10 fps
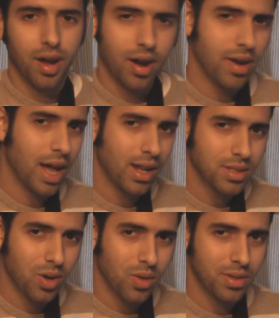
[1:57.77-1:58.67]
Alright, now
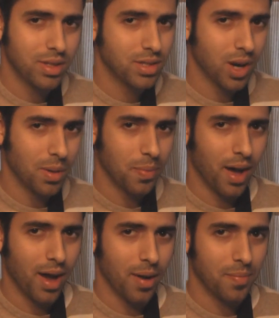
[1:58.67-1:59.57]
let's go over the strumming
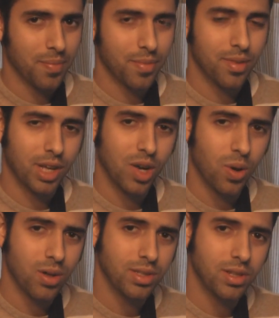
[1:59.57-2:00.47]
pattern. The
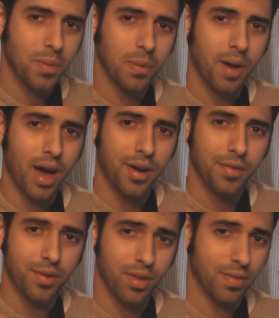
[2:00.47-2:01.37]
chorus strumming
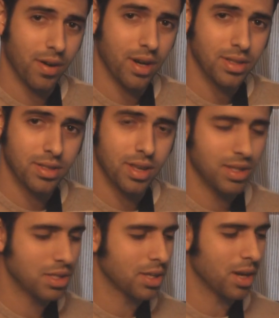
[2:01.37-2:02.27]
pattern for the verse
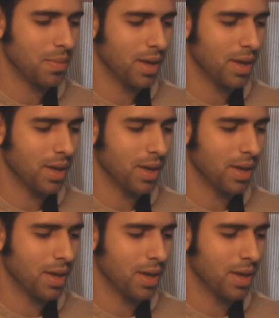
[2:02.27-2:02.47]
is just going to